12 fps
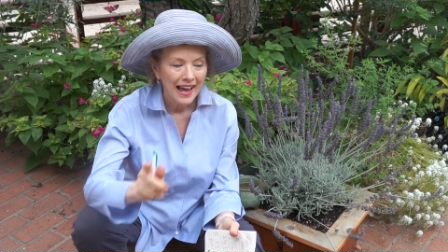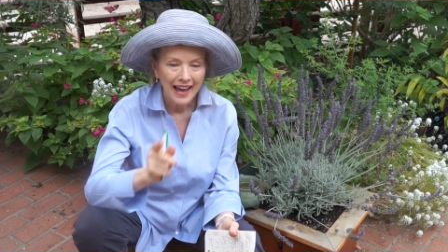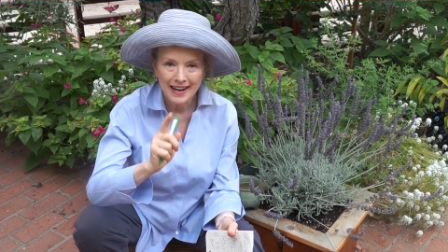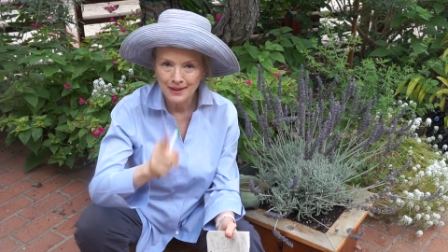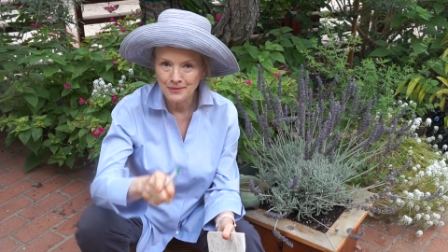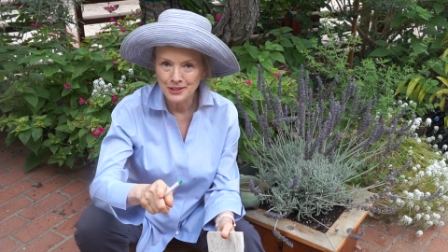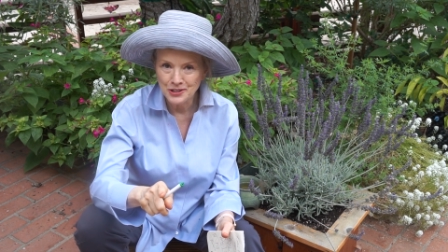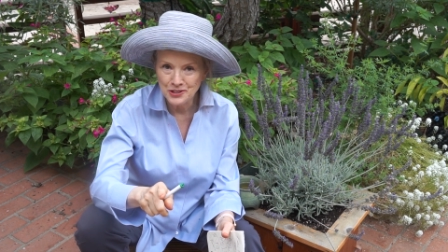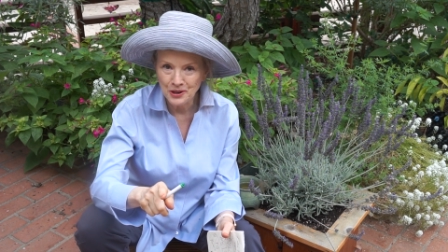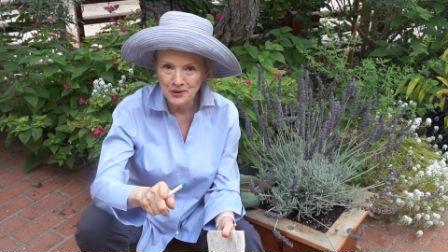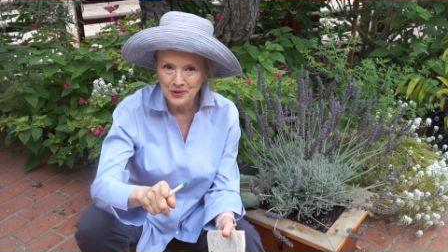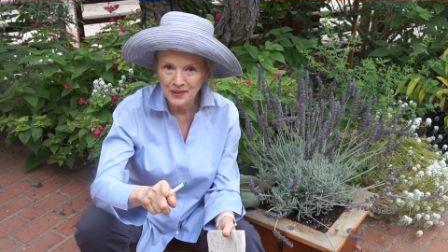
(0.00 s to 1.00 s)
And I'm gonna
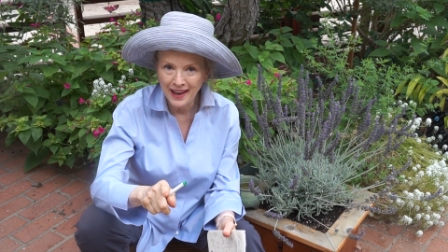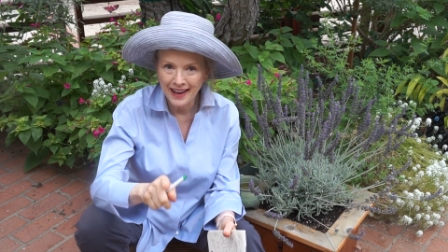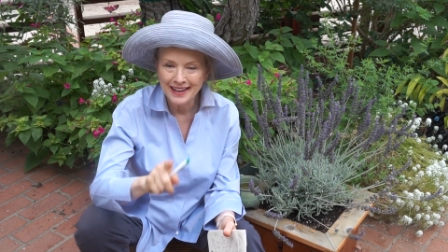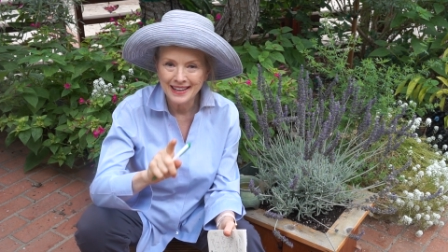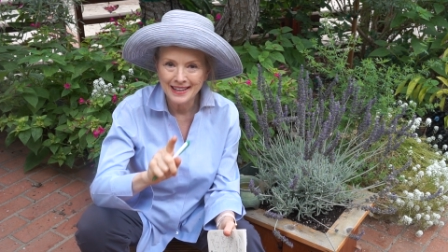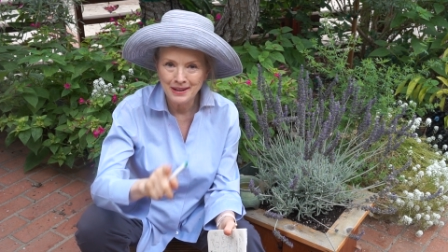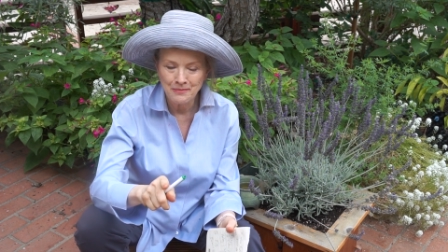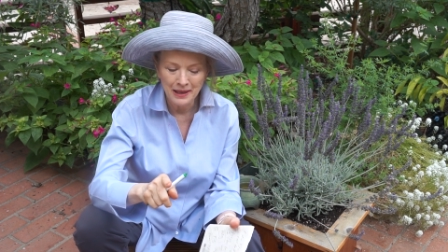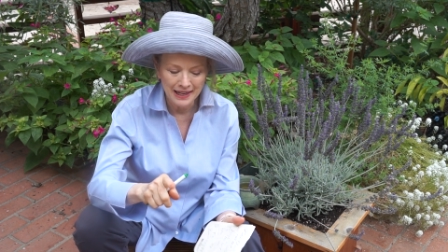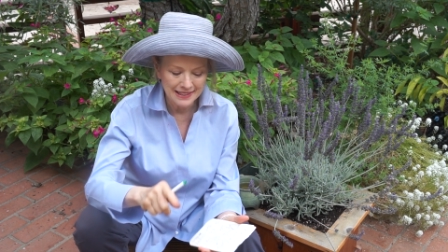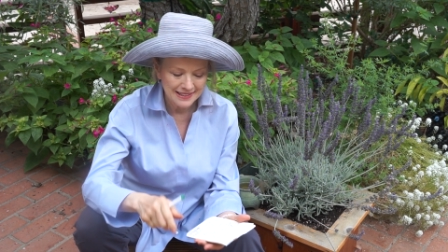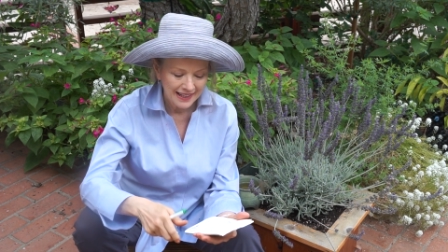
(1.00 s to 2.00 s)
show you that in a
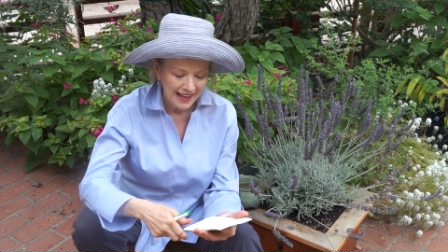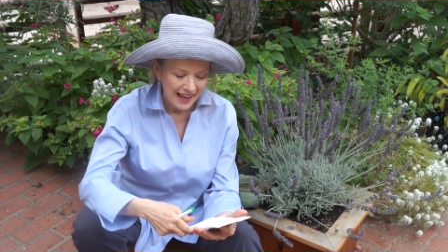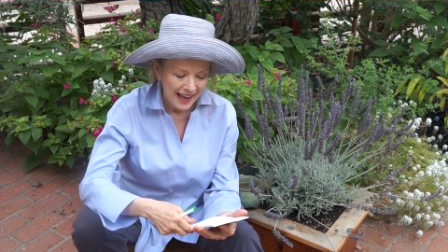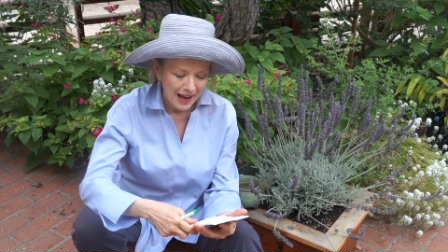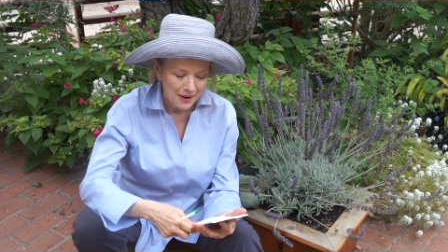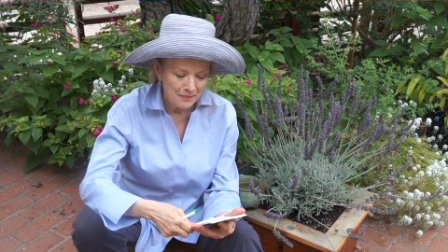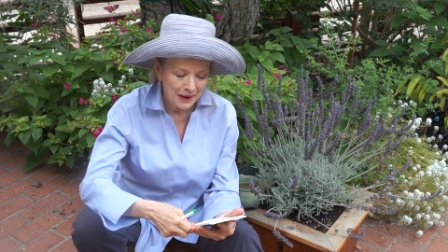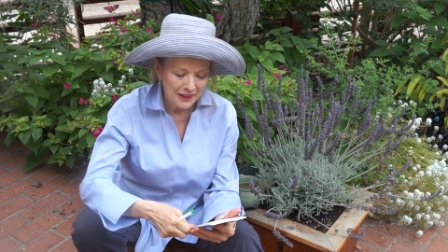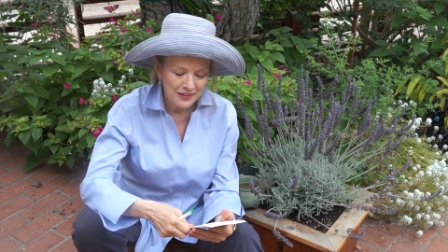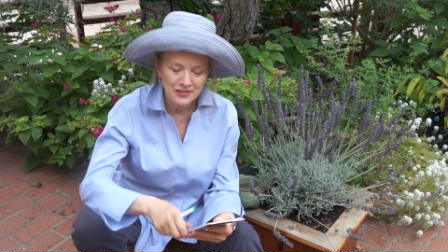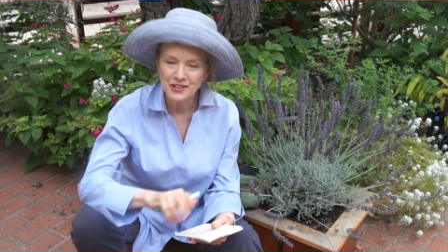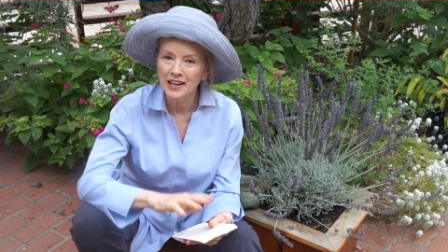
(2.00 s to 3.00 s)
minute
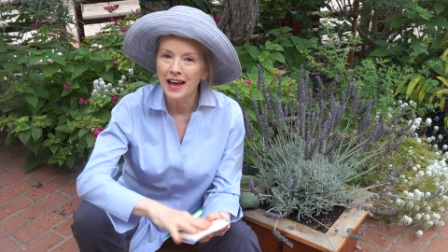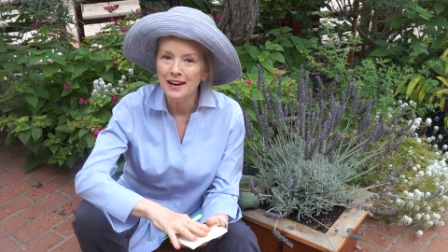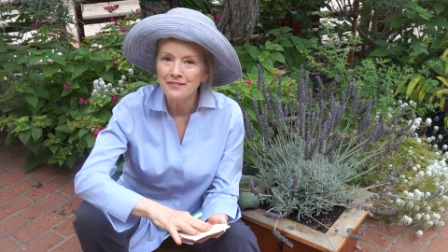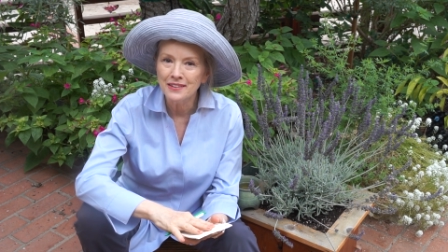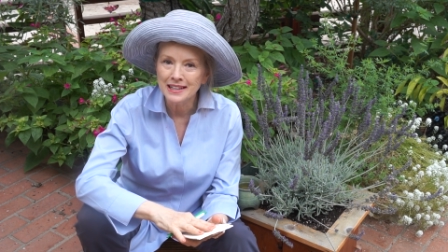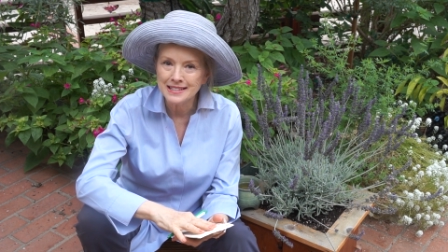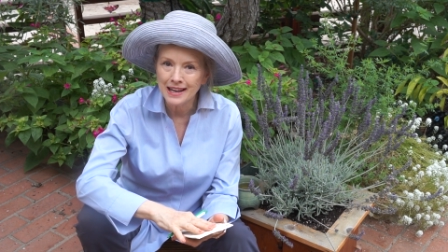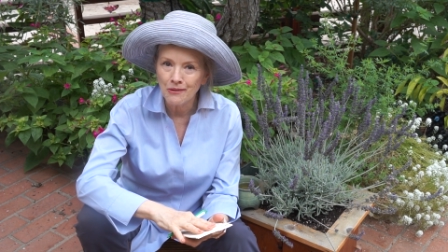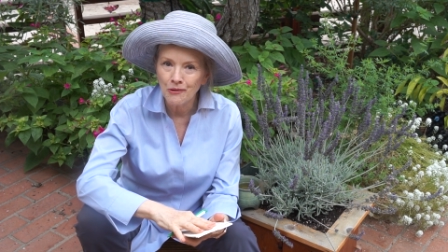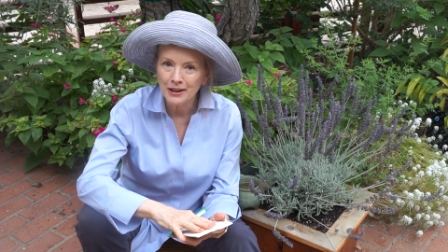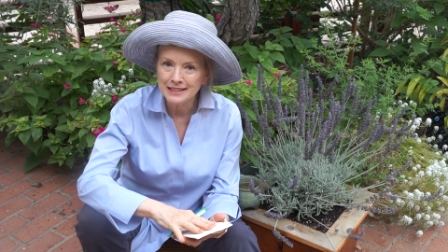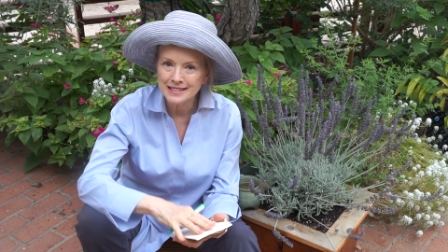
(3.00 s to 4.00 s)
but there's a lot of things I
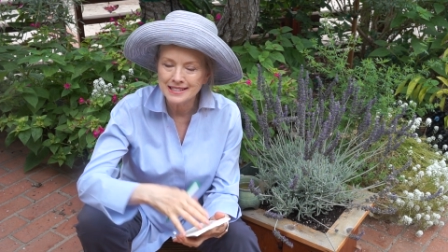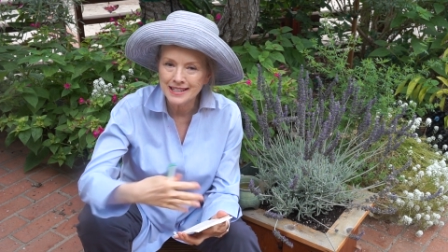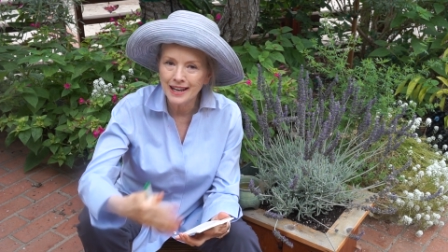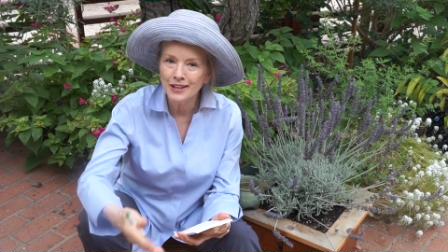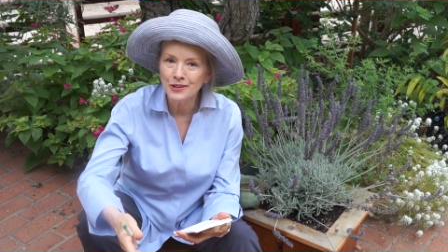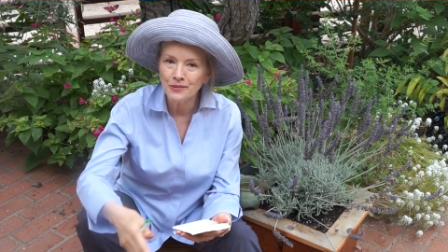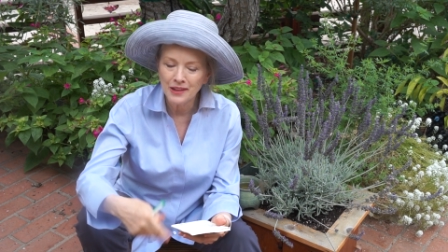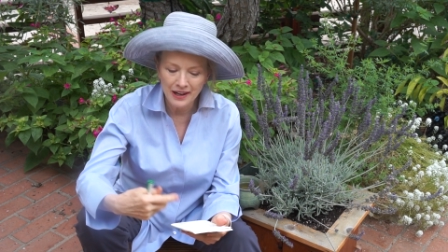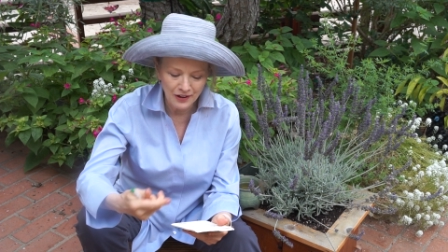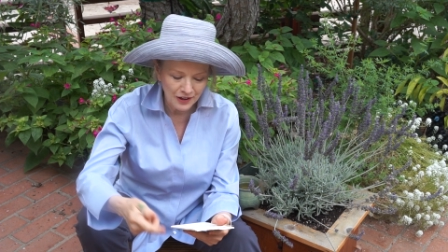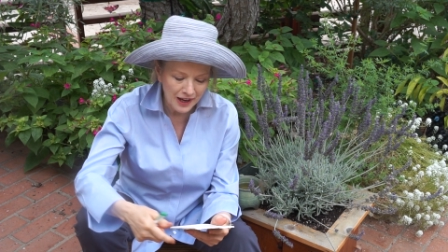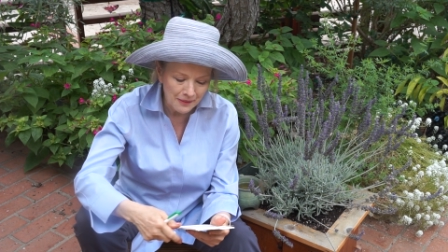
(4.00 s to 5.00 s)
wanted to tell you that
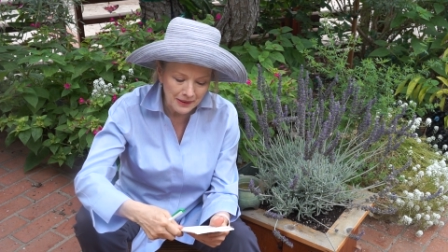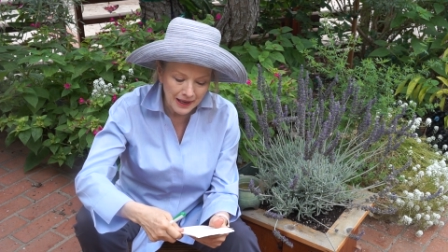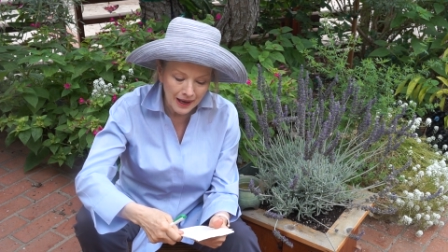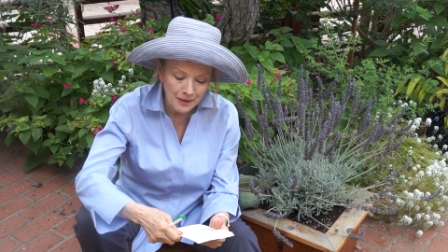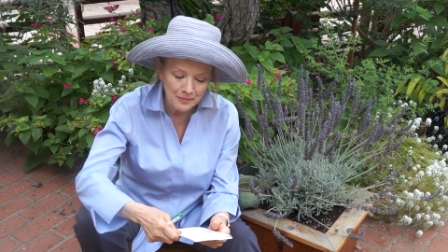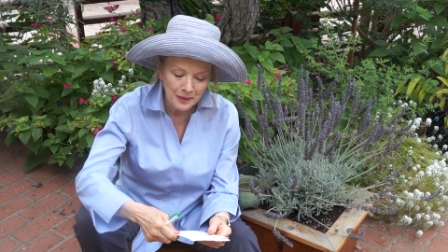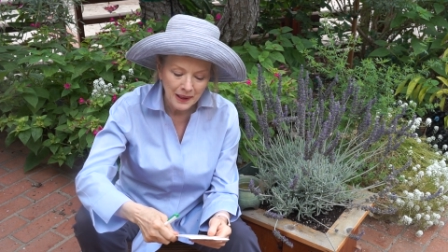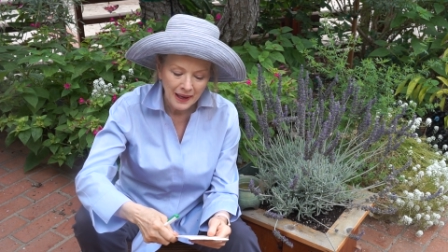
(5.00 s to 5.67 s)
are coming up